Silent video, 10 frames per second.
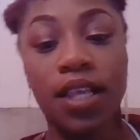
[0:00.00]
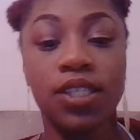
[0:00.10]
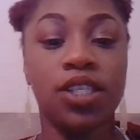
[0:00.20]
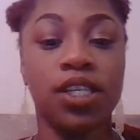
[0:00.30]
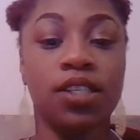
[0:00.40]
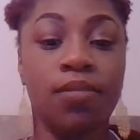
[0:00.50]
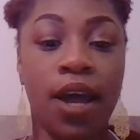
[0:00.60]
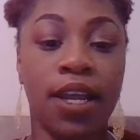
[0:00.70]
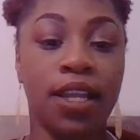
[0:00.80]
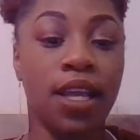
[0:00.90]
that's just
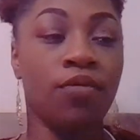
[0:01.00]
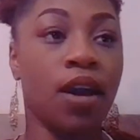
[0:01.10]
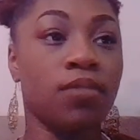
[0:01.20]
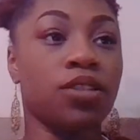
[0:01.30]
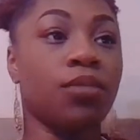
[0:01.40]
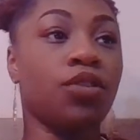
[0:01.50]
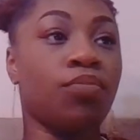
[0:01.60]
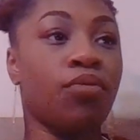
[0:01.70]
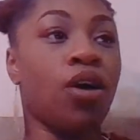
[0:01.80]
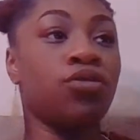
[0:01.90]
about it. That wraps up the
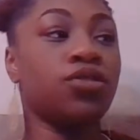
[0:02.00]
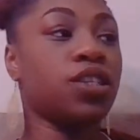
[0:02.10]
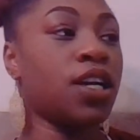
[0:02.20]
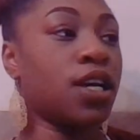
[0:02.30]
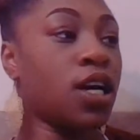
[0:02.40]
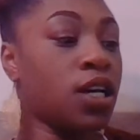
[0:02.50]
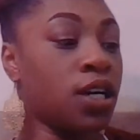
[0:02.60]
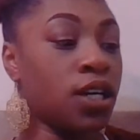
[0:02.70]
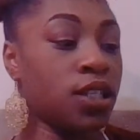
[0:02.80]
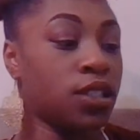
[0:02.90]
pros and
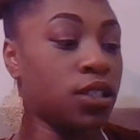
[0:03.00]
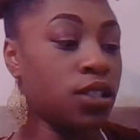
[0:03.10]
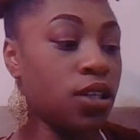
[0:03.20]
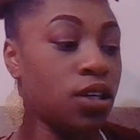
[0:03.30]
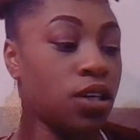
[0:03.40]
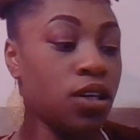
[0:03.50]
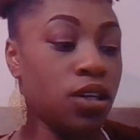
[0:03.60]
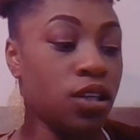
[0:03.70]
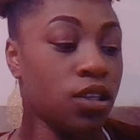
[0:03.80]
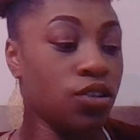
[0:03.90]
cons.
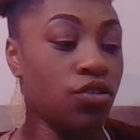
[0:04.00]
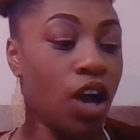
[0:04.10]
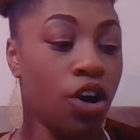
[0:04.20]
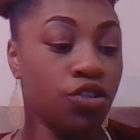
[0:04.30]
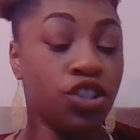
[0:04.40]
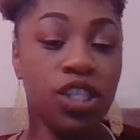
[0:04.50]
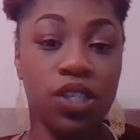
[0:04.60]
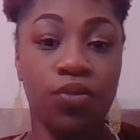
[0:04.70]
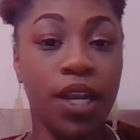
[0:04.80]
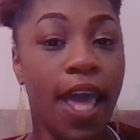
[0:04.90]
You know, you
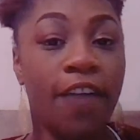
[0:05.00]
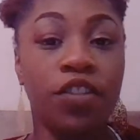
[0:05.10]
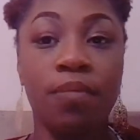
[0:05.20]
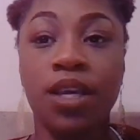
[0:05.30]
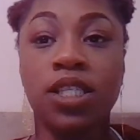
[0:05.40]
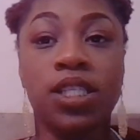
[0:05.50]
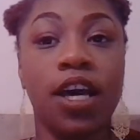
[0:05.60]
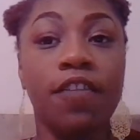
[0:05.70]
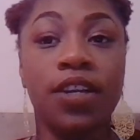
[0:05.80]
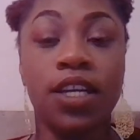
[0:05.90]
just really have to be
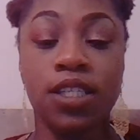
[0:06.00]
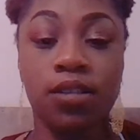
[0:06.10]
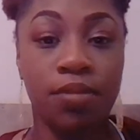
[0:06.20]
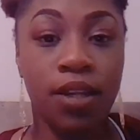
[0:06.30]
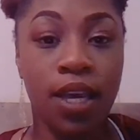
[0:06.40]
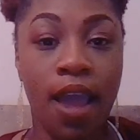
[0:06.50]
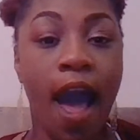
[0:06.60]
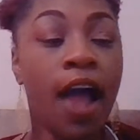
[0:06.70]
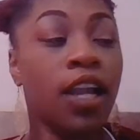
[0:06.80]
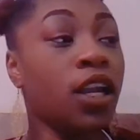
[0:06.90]
self-disciplined.
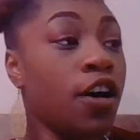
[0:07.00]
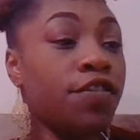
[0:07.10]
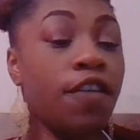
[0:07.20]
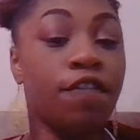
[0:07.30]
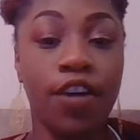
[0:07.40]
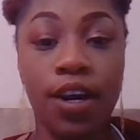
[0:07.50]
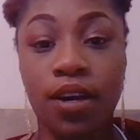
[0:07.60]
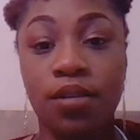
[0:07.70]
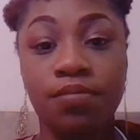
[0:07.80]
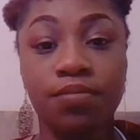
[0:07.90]
I love the
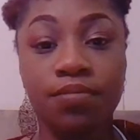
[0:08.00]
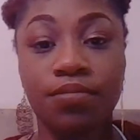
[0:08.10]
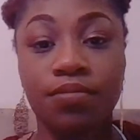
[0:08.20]
freedom